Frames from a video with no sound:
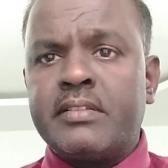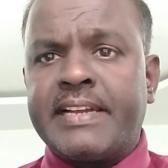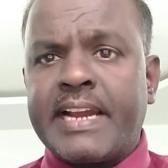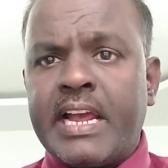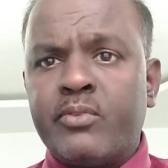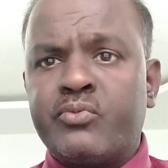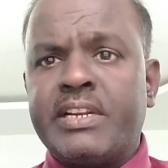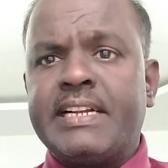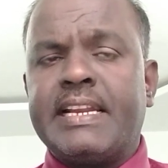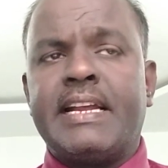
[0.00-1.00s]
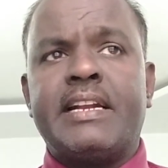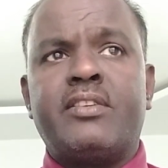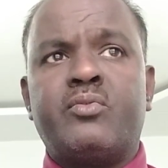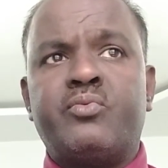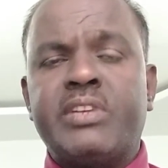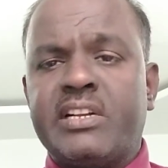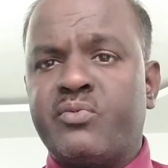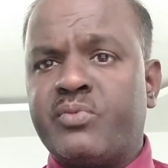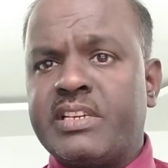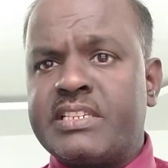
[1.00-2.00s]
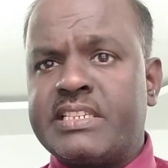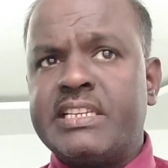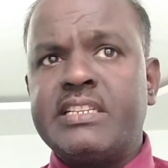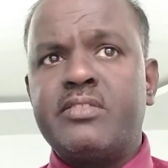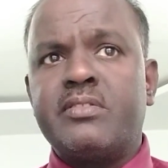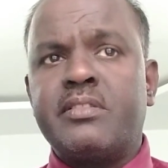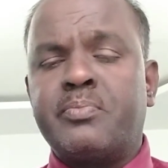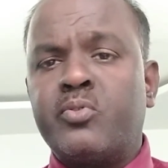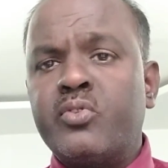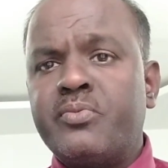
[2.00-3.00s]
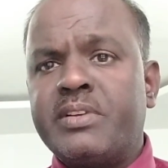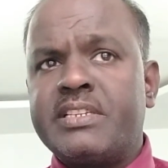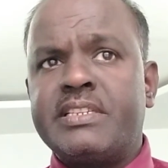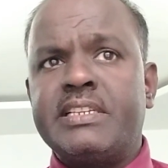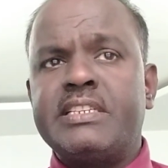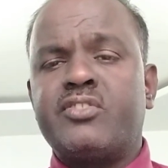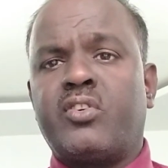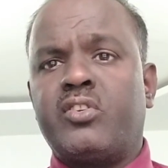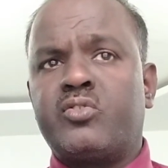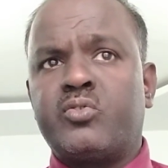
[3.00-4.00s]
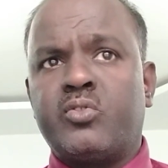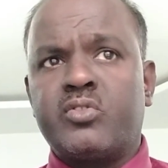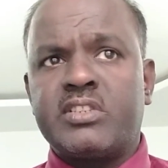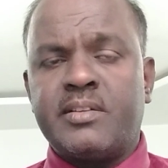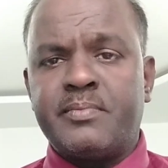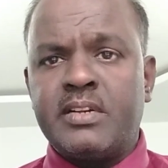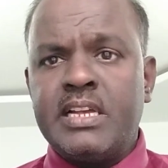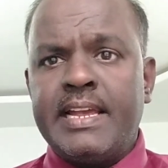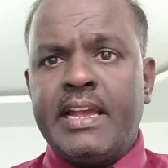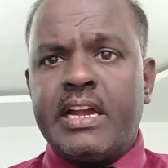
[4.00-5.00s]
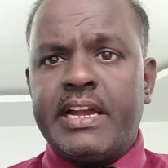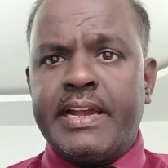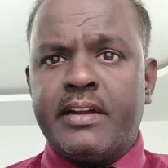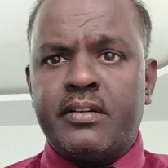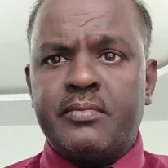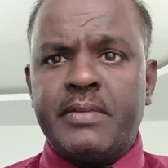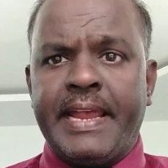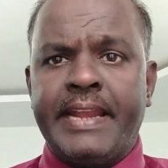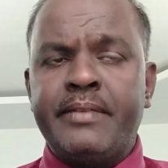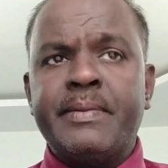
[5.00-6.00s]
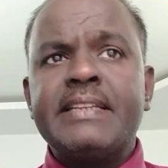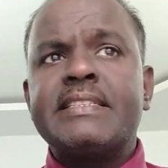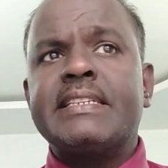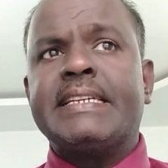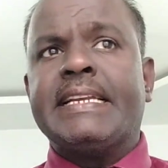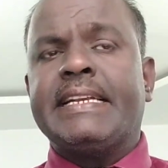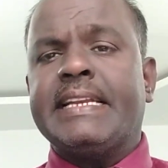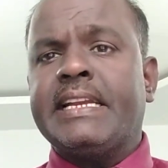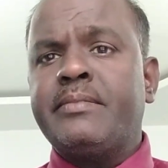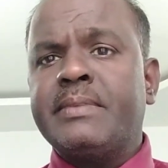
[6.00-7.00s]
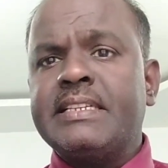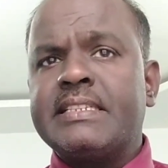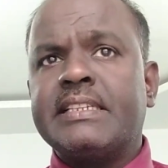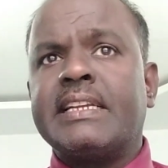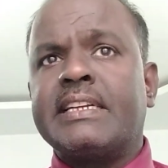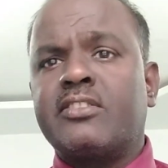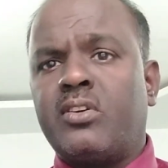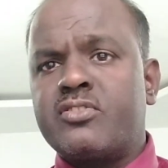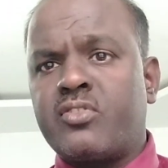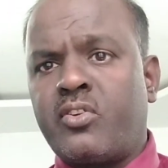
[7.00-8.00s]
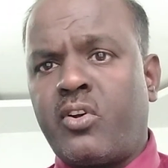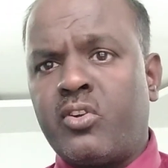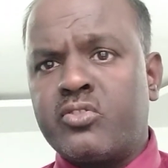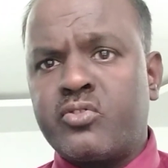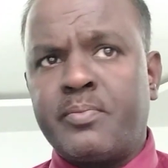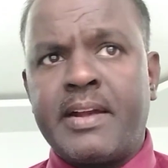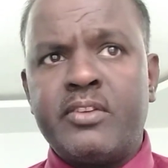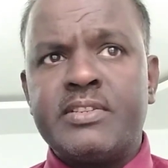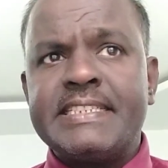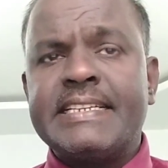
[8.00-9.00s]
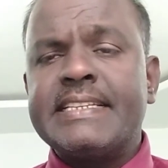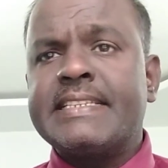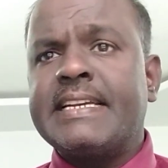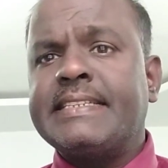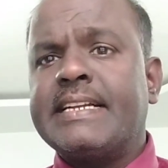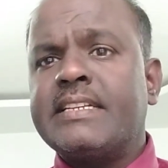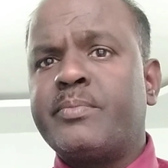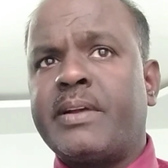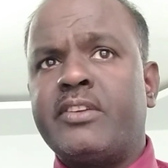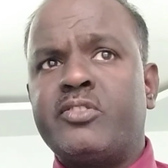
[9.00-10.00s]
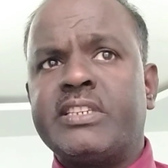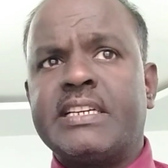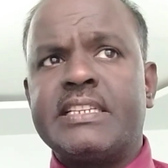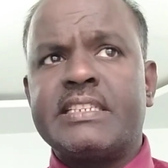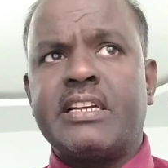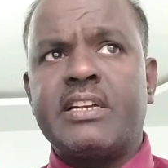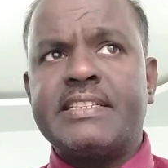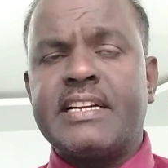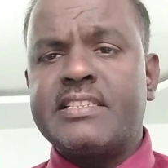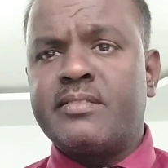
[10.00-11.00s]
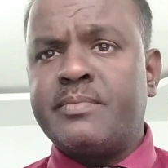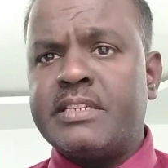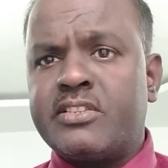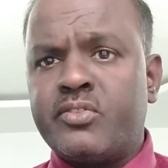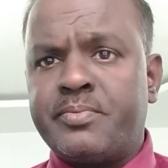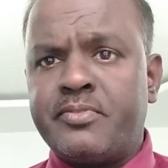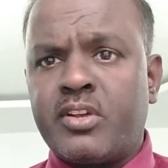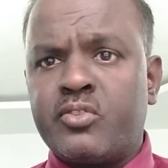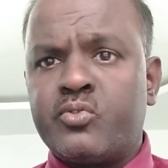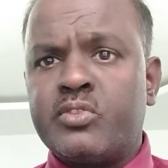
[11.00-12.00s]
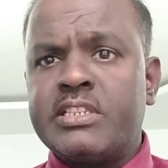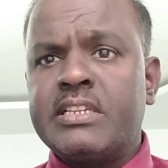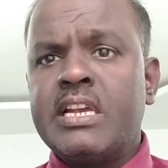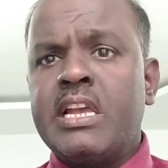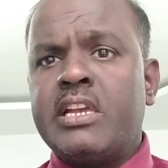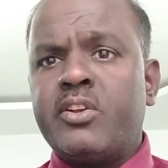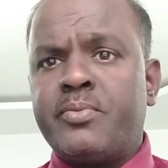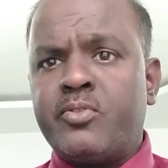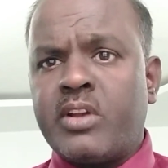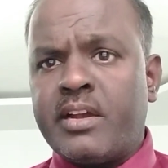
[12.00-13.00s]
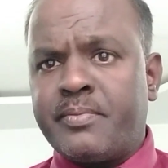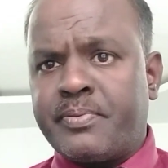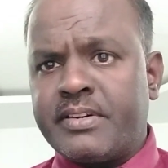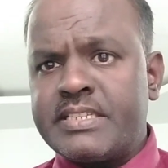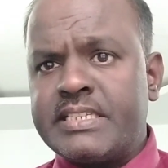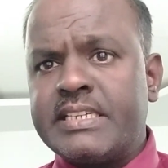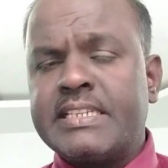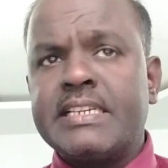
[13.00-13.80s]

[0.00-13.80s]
dry weight and weight wastage, food wastage, also some animals, dead animals, that also biological hazards. Biological hazards means if you are using, if you have first aid